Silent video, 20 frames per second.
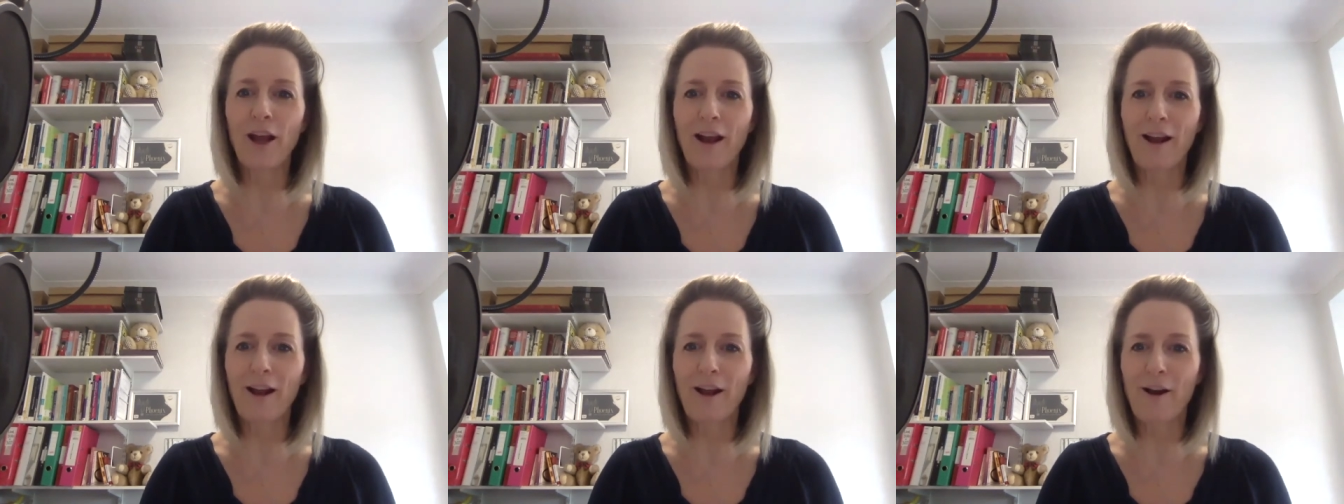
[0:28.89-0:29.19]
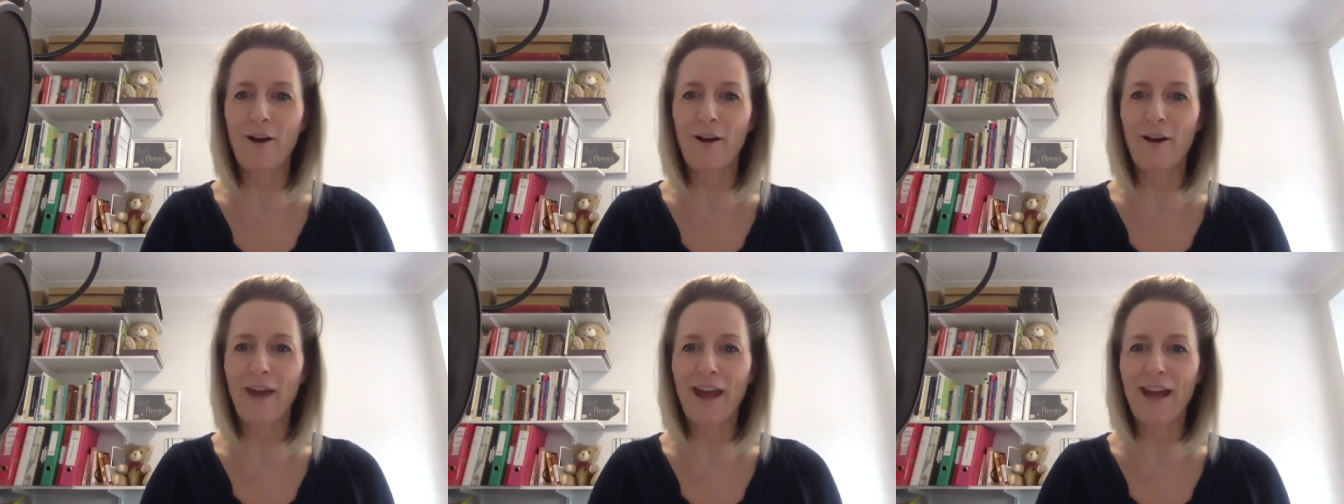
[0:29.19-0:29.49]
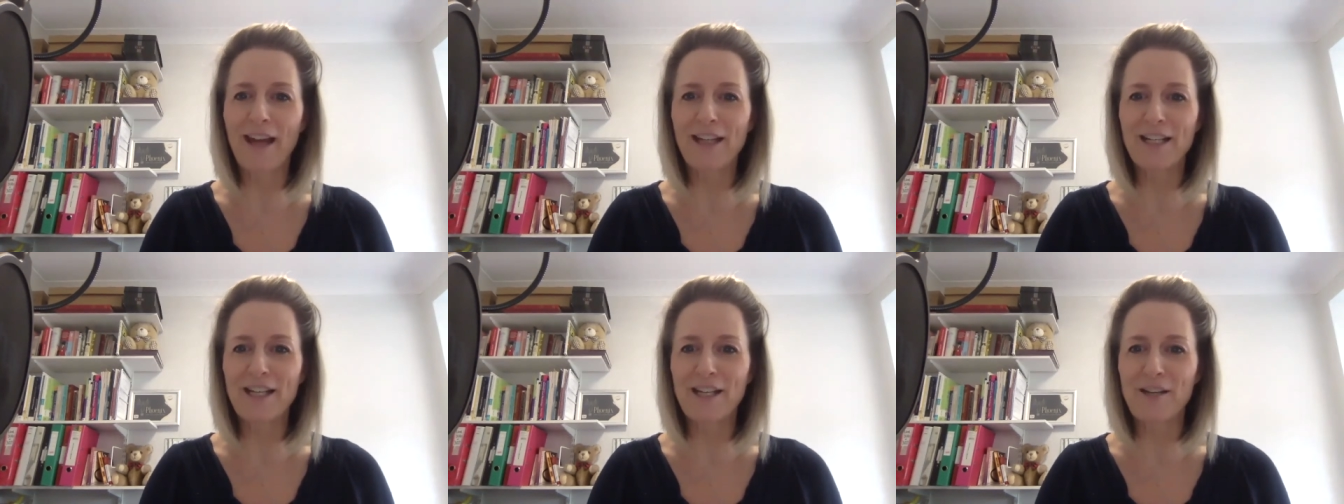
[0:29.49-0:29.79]
I can't
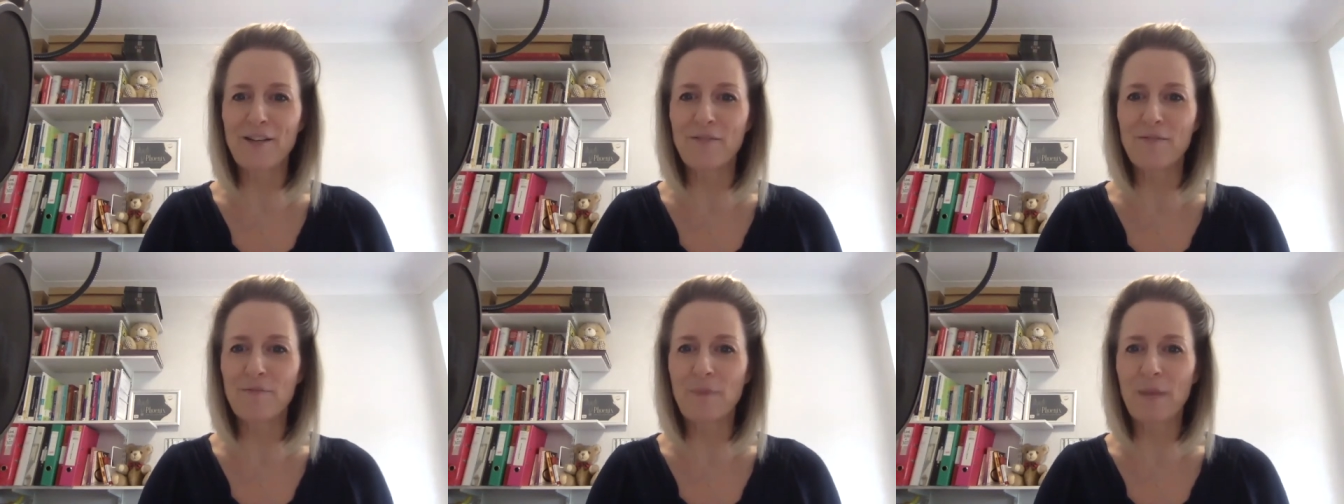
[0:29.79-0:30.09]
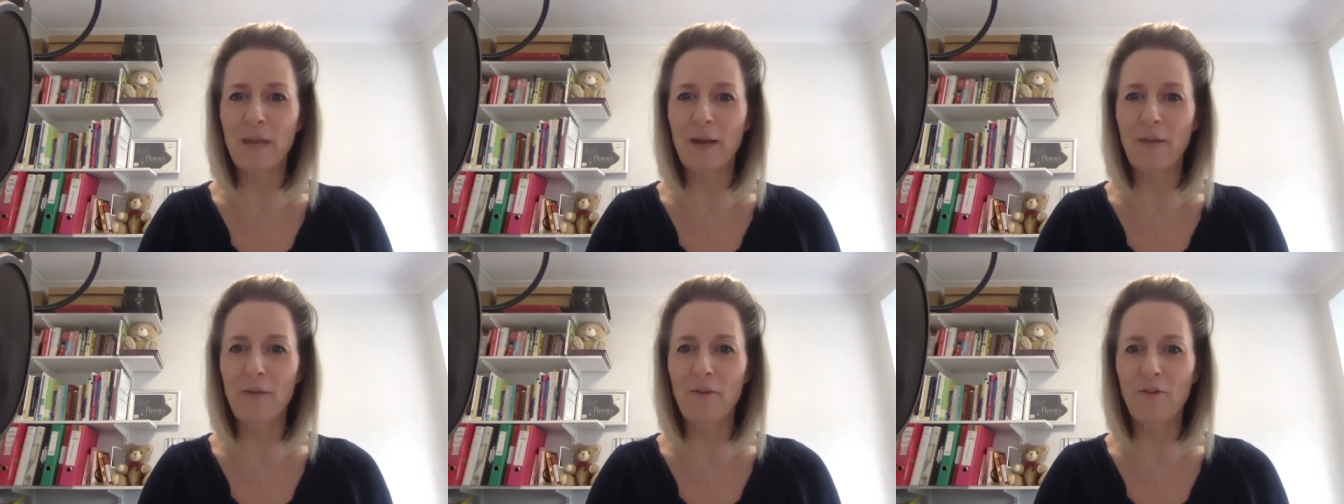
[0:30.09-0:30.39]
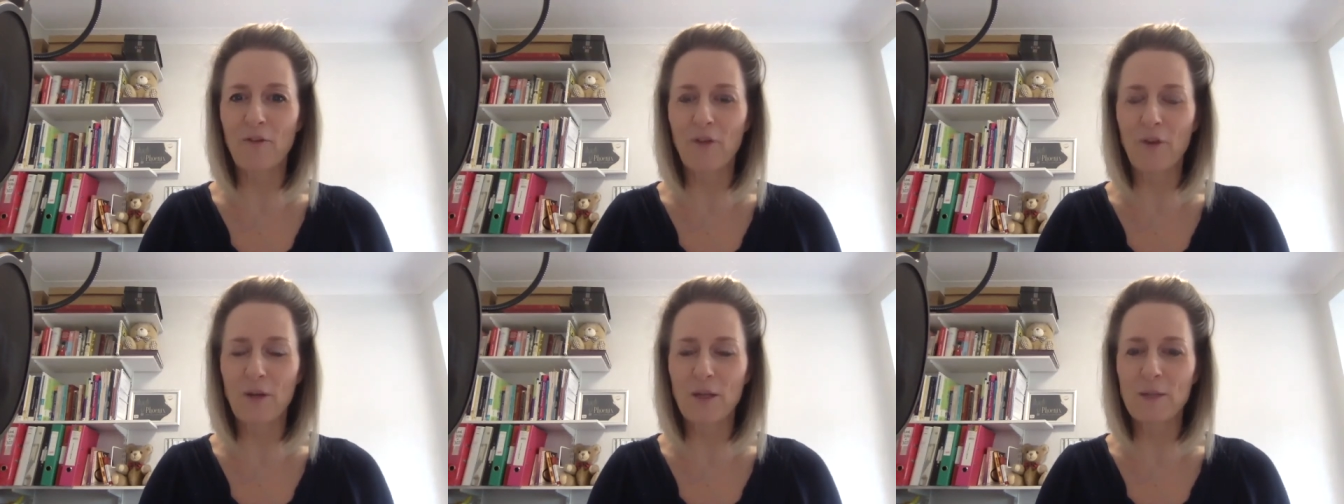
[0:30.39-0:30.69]
actually pick up the
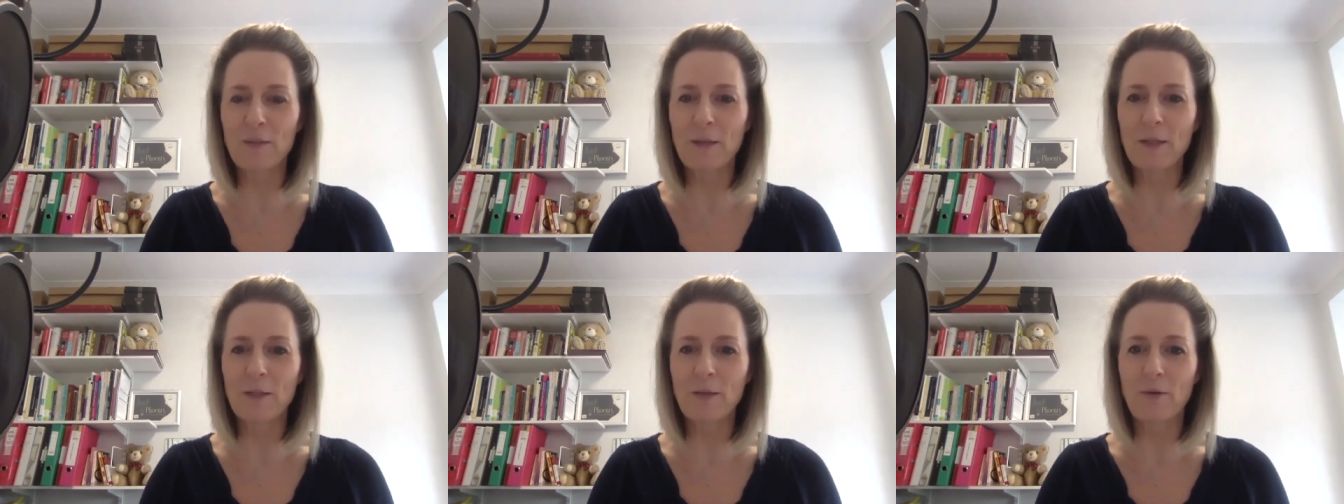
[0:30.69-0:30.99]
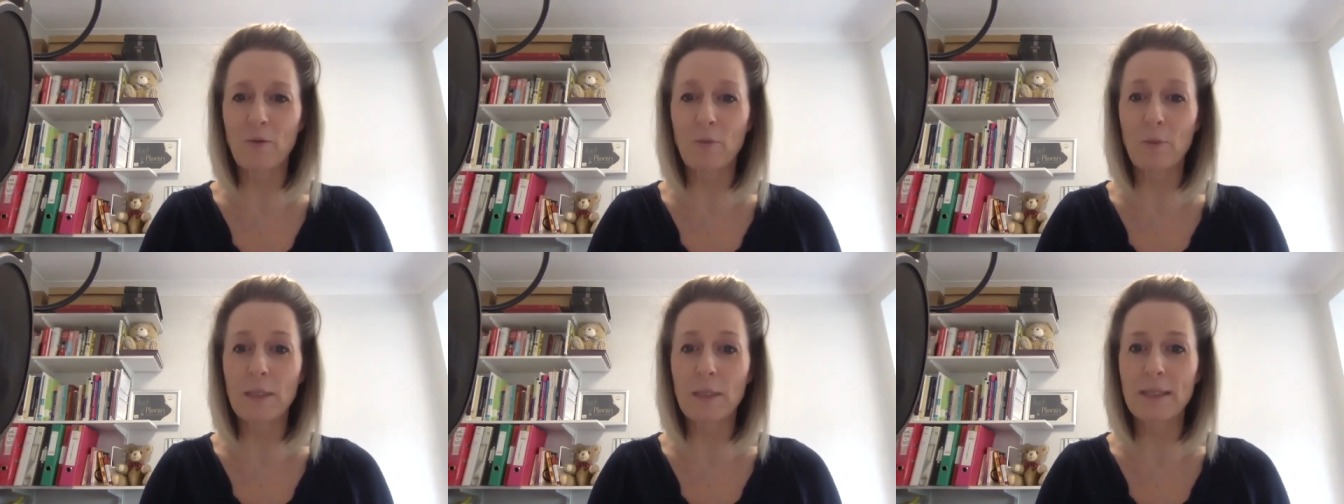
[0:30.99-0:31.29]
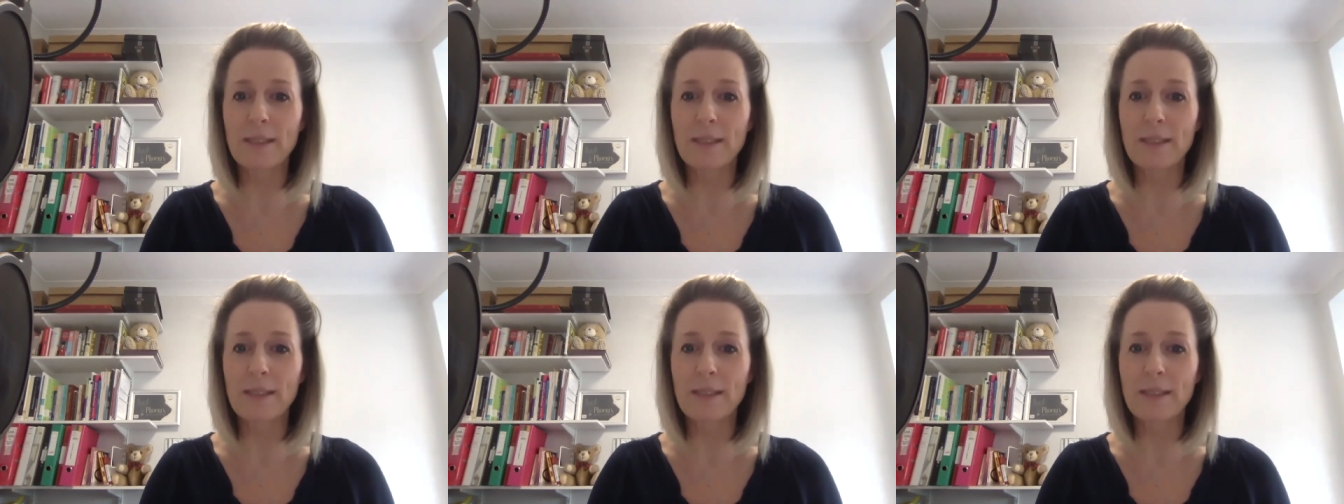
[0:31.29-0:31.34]
phone and speak to everybody.